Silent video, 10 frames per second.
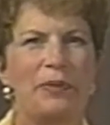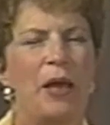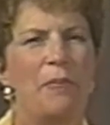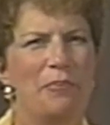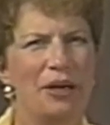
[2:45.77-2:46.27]

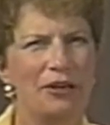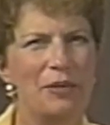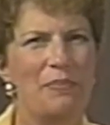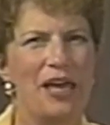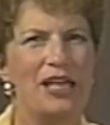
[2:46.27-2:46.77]
Mary
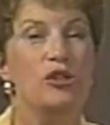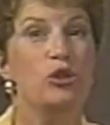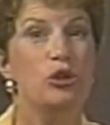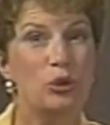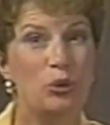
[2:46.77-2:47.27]
made
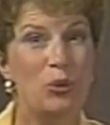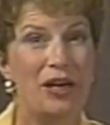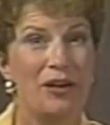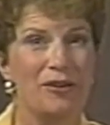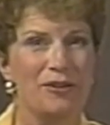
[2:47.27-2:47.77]
2
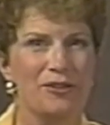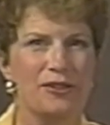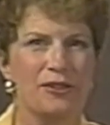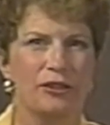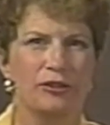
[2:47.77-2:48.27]
errors.
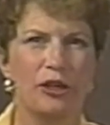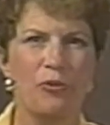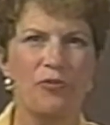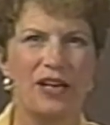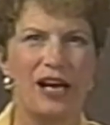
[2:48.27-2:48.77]
Note
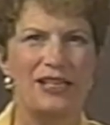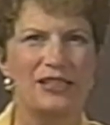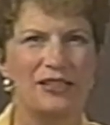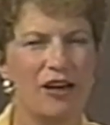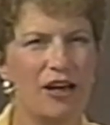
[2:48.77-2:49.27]
that I did
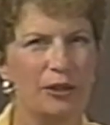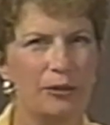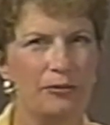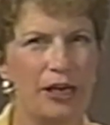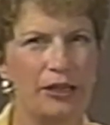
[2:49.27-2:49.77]
not
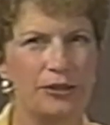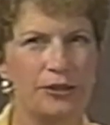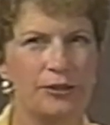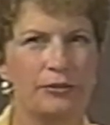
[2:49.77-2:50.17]
correct her.